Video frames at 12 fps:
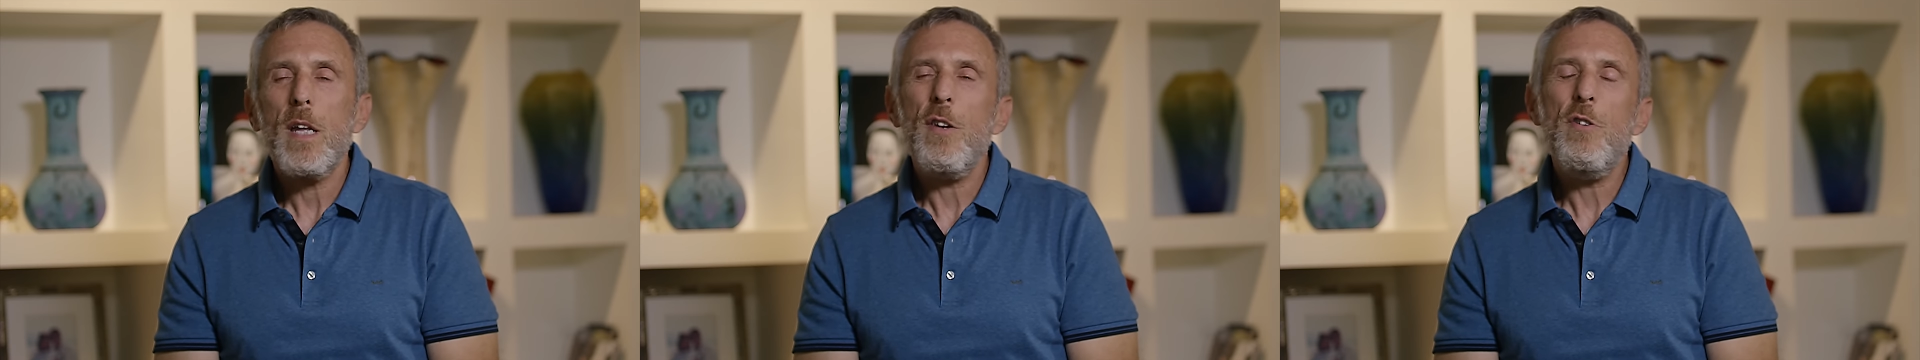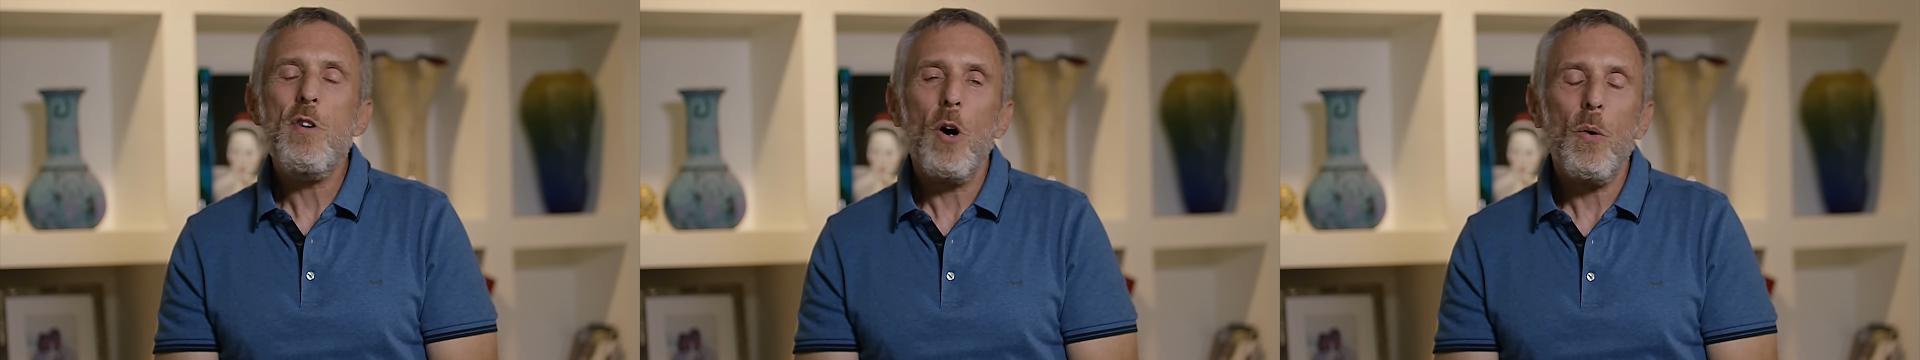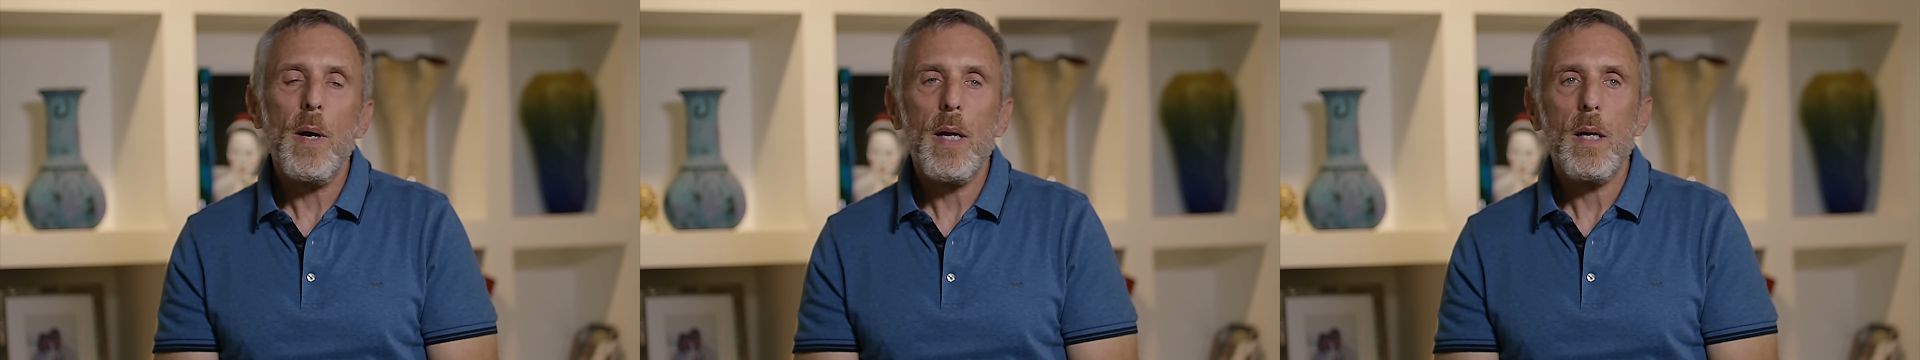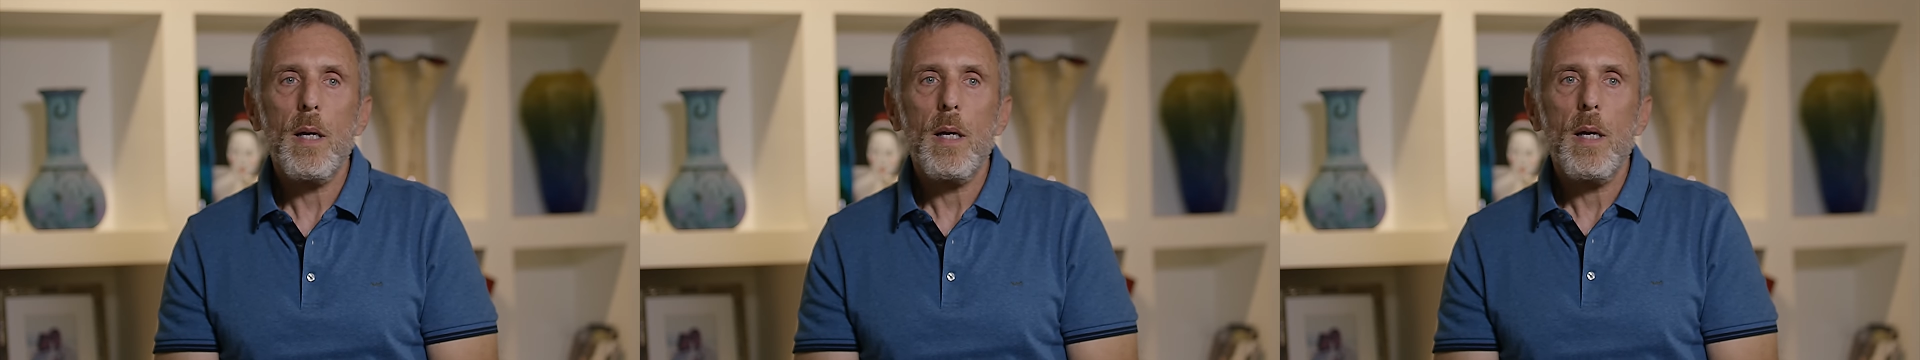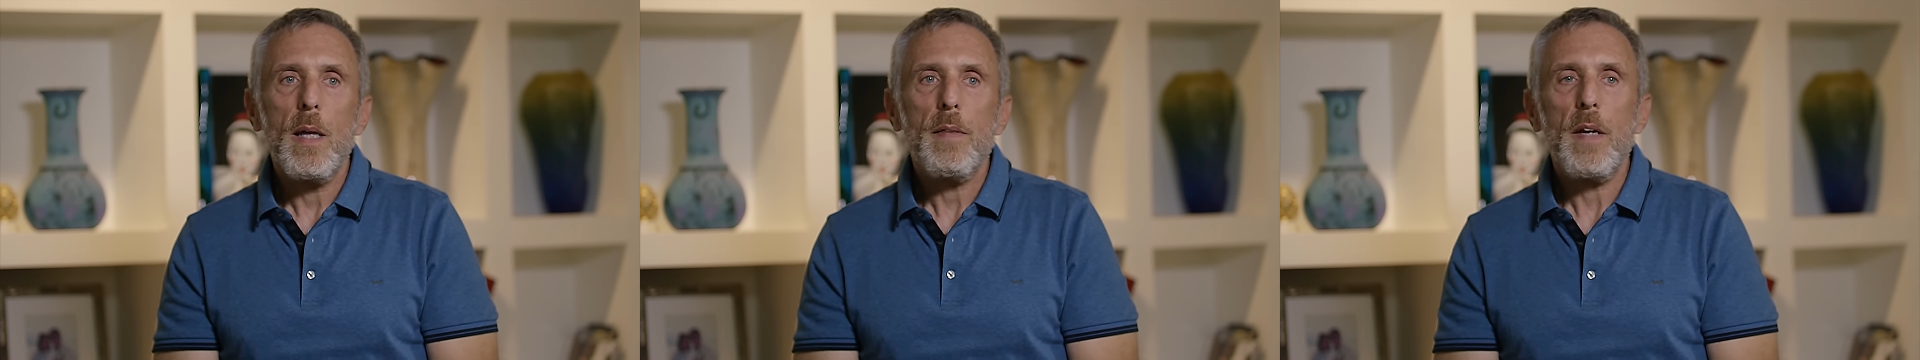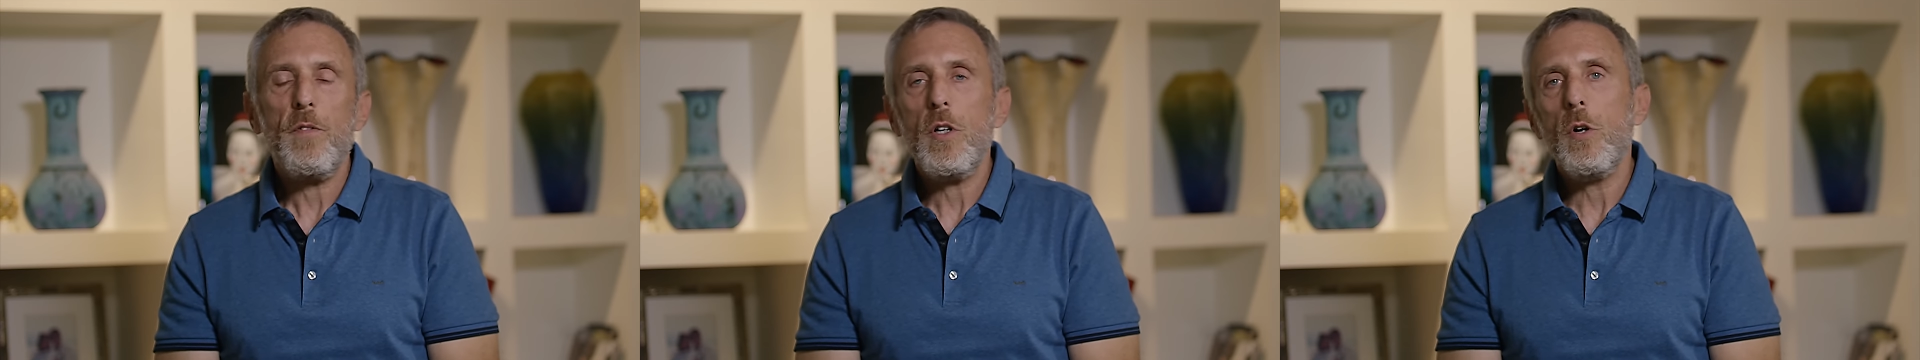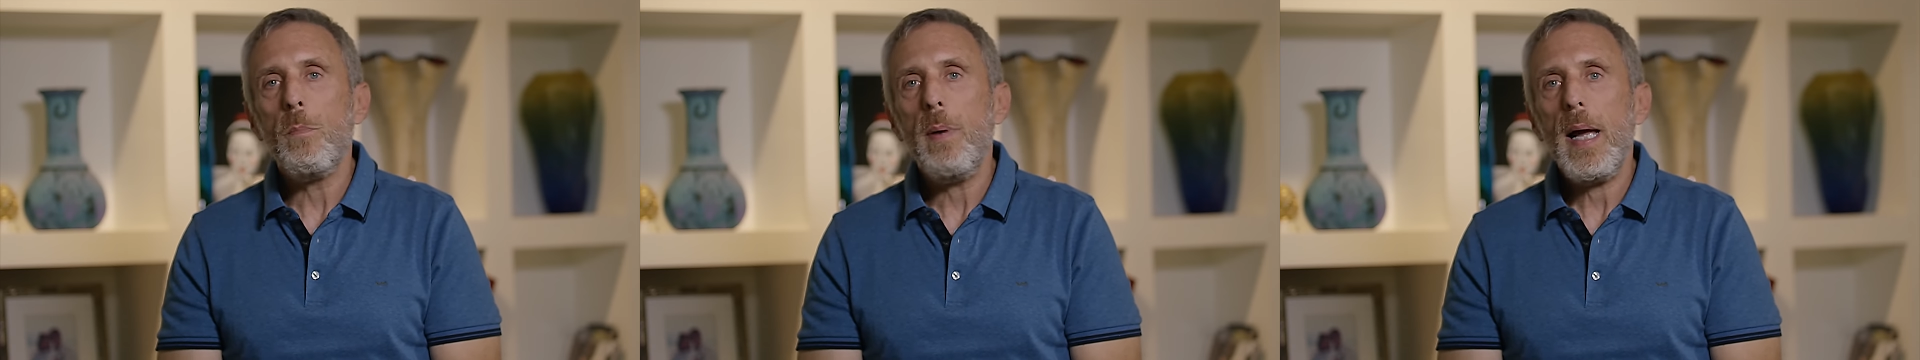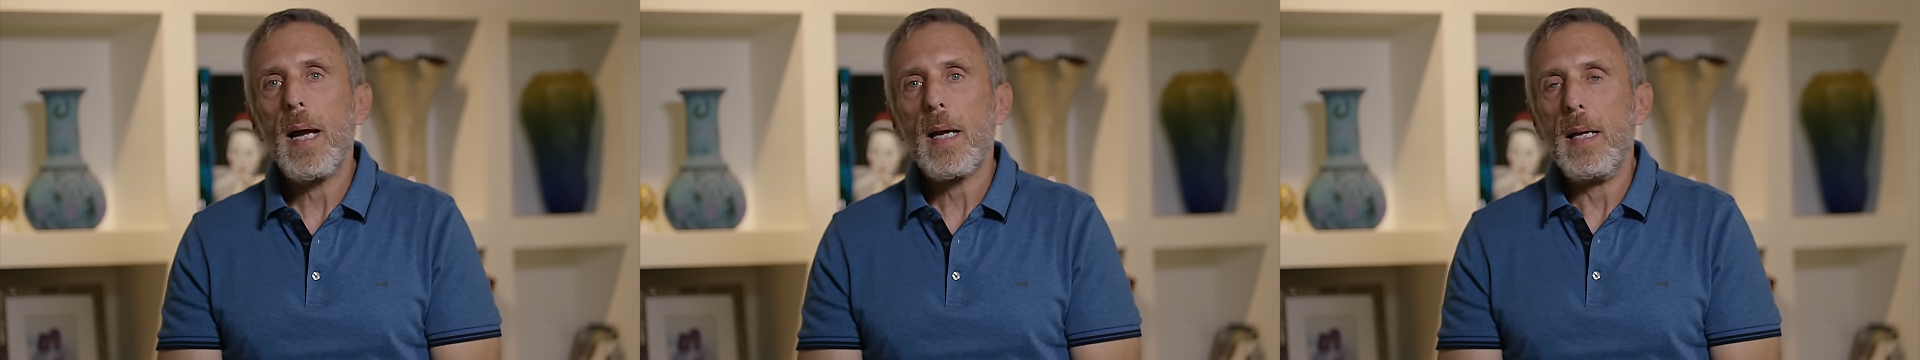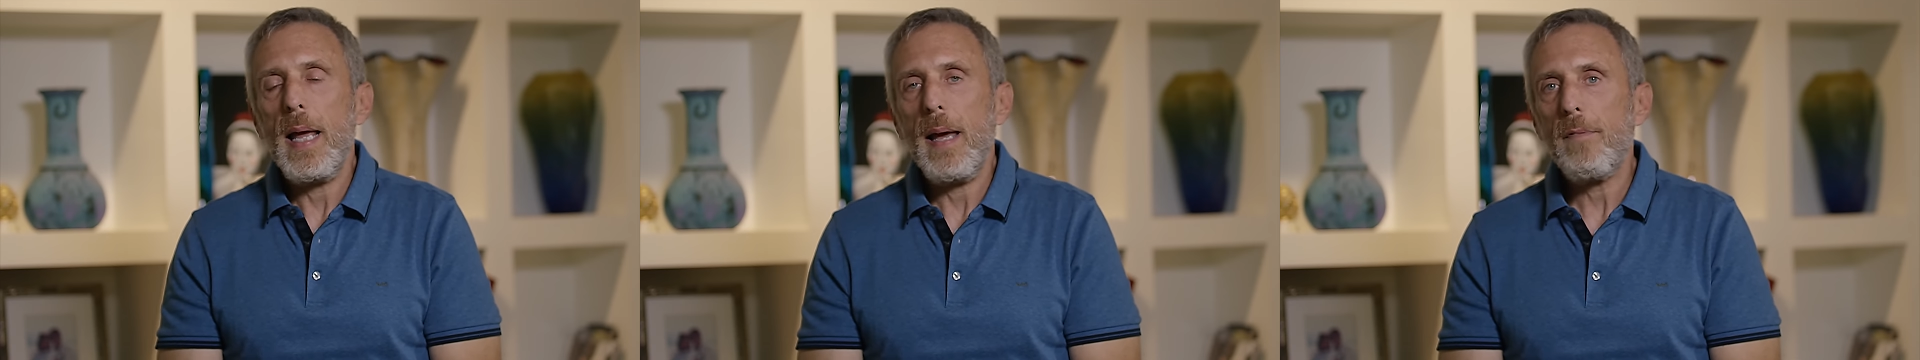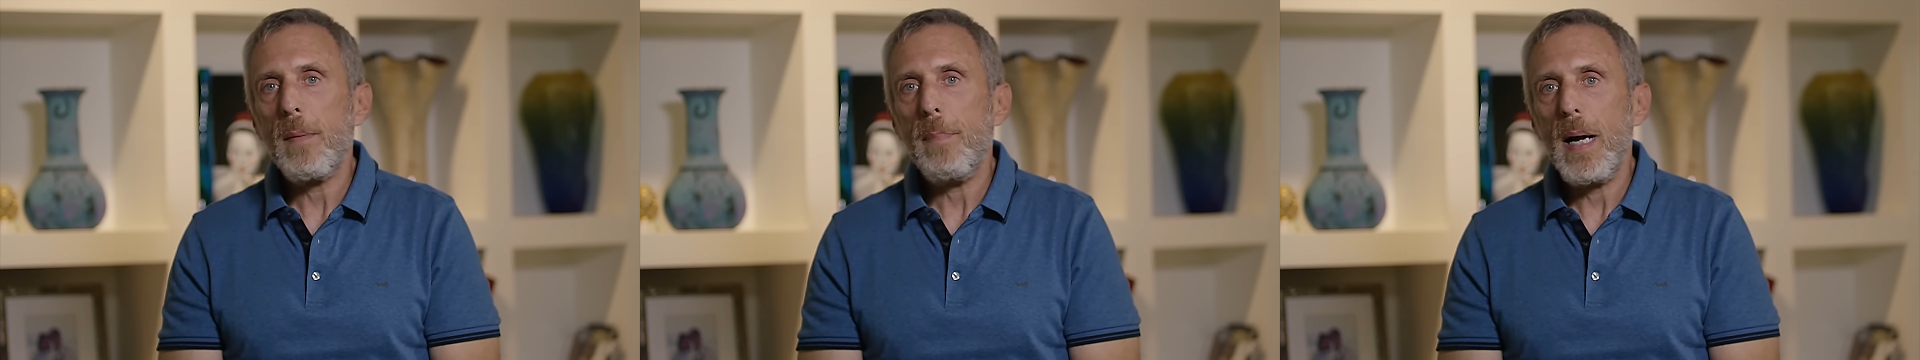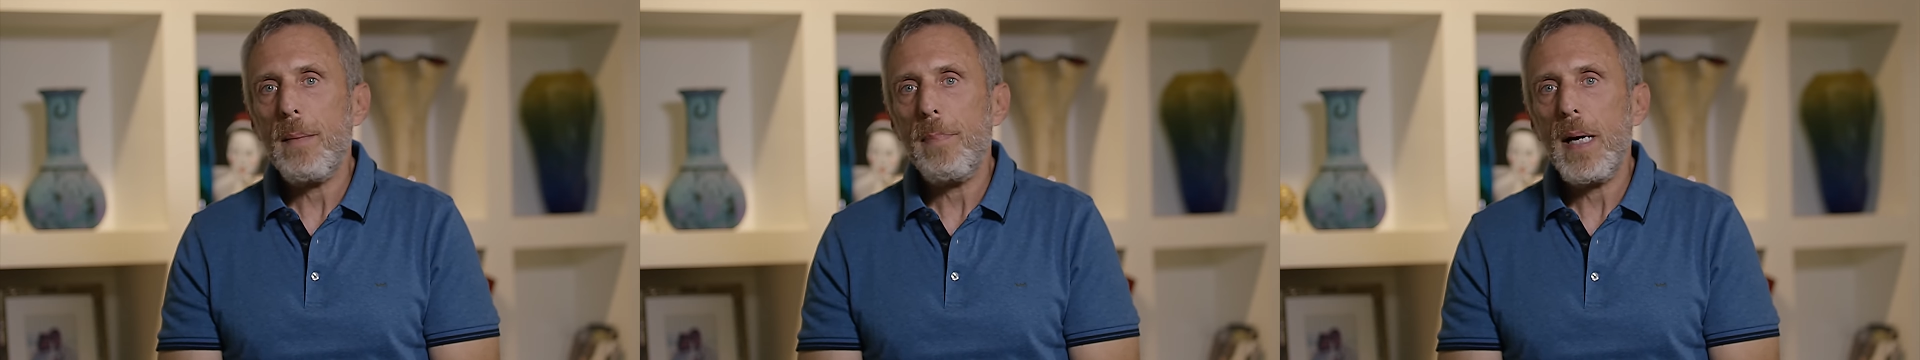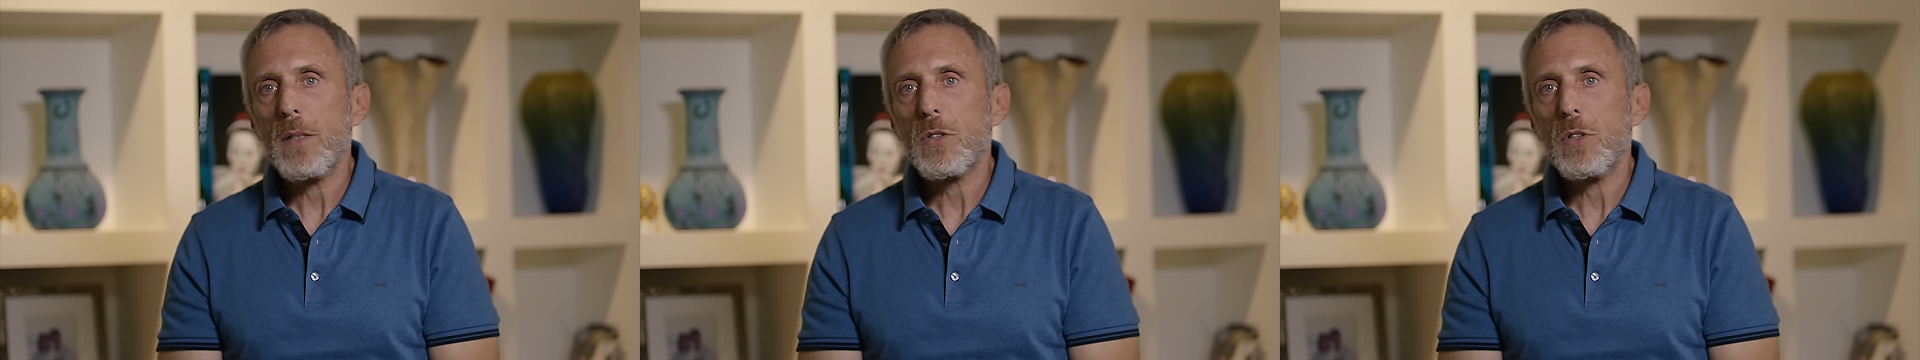Knowing that if you go back and have the bypass